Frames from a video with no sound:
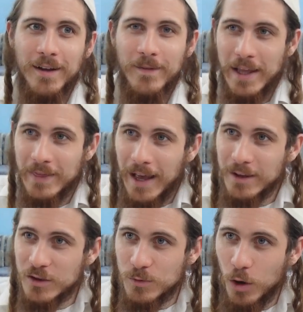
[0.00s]
In
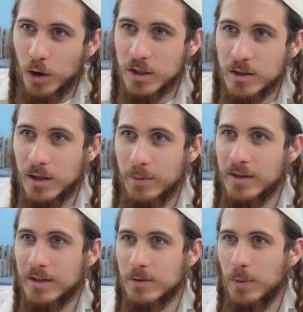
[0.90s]
that small,
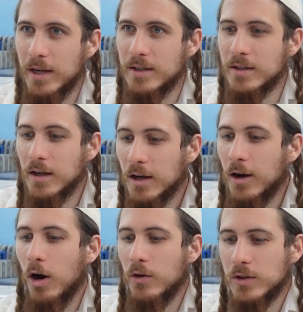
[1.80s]
limited space,
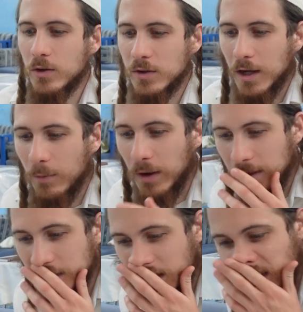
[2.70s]
all the souls come
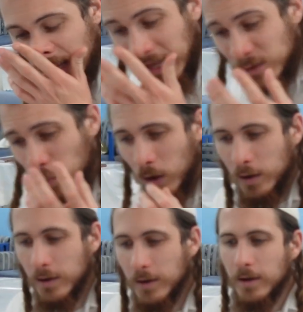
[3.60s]
as one.
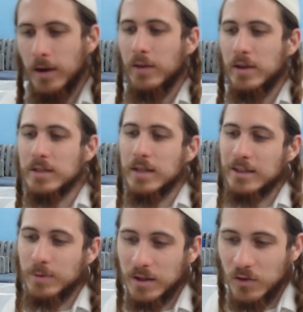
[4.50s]
And this is the
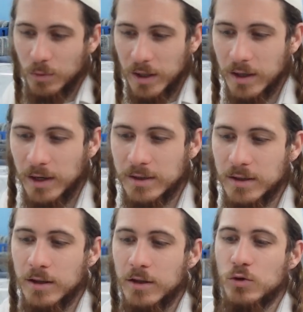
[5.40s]
aspect of Beit
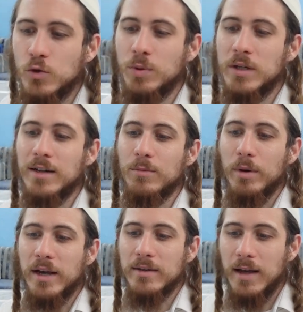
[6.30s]
Knesset. Shub chrad
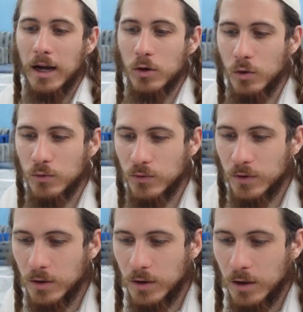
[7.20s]
Beit Yaakov,
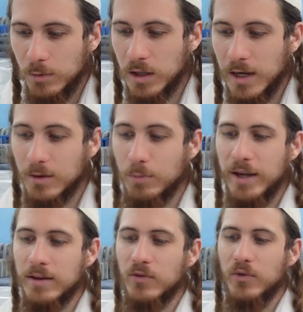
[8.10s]
chrad
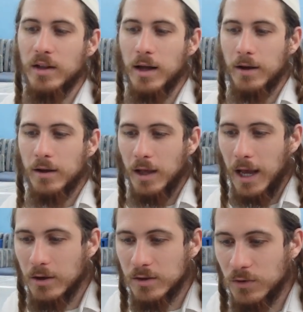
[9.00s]
Beit Tfilah, the
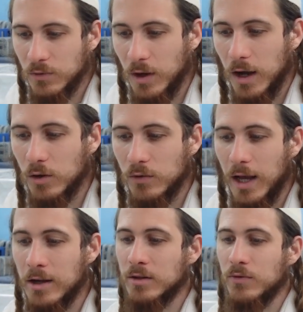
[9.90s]
house of Yaakov, the
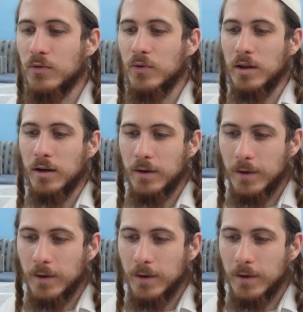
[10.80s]
house of Tfilah.